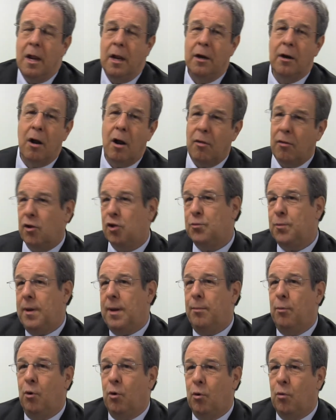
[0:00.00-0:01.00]
And all those
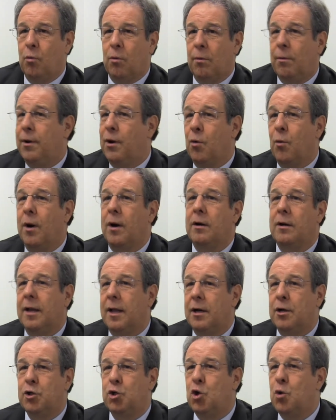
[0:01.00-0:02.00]
people were required to
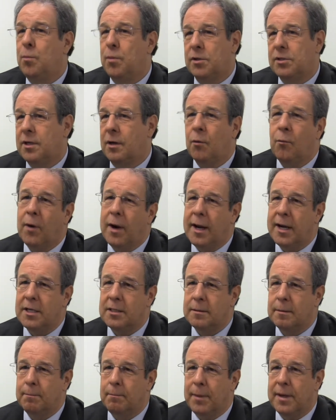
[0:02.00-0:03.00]
get a 2%
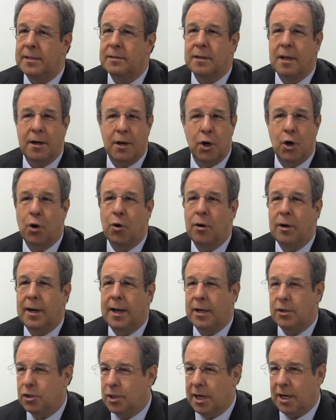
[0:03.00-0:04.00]
raise based on the
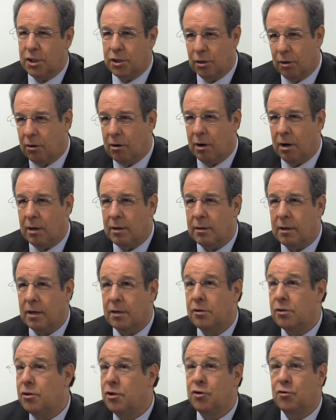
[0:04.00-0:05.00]
current education law
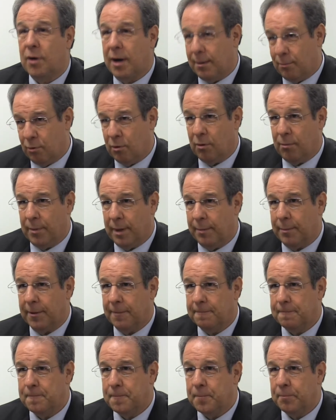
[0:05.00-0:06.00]
under the Triborough
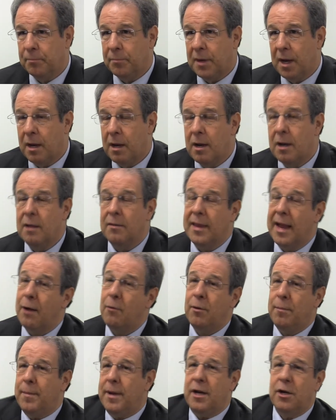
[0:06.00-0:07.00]
Amendment.
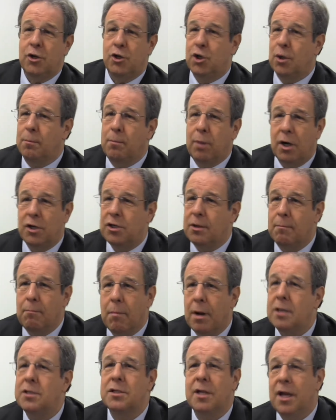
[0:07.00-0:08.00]
That would mean that your budget
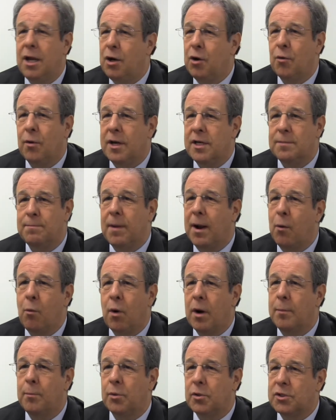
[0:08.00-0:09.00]
must increase by
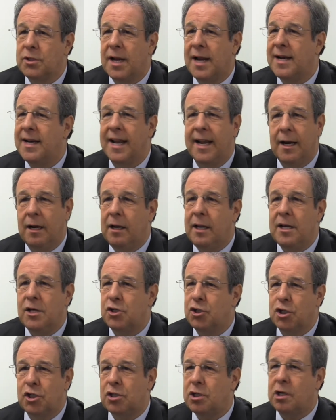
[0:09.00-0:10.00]
1% at
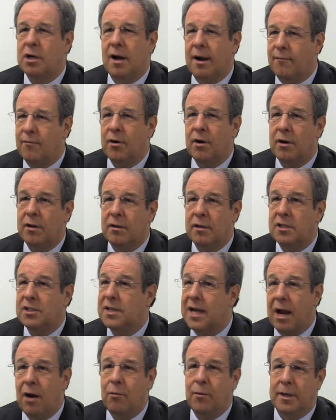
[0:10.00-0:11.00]
least, just to cover the
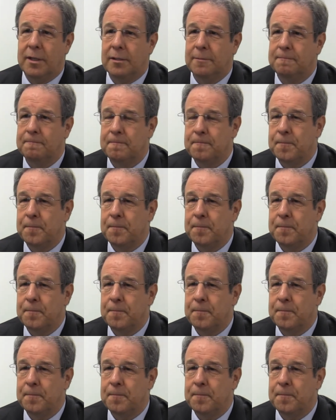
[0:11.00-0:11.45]
salaries.